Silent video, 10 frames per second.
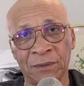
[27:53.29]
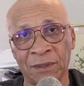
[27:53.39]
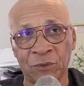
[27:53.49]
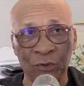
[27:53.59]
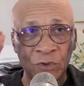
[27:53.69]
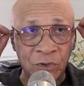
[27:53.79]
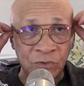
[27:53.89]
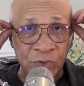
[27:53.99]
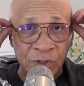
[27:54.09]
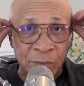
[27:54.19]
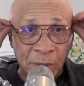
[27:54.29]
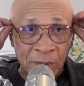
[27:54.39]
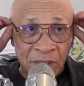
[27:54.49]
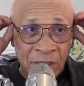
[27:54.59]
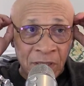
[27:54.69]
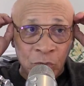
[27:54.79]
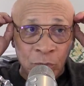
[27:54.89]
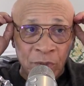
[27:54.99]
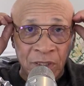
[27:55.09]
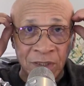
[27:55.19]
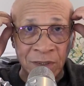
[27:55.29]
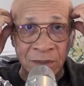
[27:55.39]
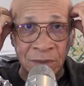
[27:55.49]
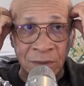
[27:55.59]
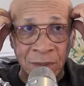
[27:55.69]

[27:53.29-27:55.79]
In those countries, maybe it would be a little